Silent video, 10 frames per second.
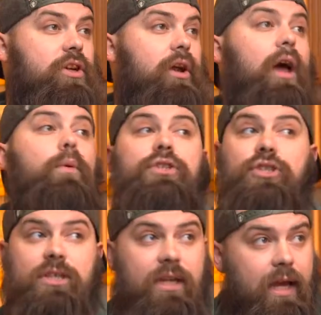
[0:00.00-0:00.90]
Sorry, I was
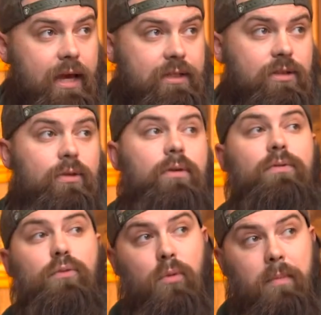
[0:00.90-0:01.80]
just going to ask you
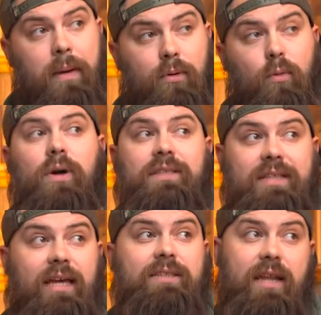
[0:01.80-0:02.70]
if you remember what
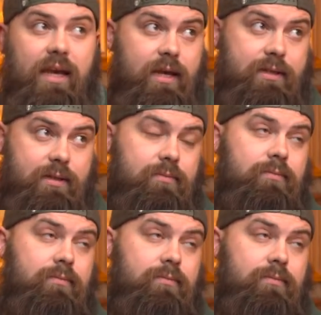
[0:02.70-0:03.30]
day today is.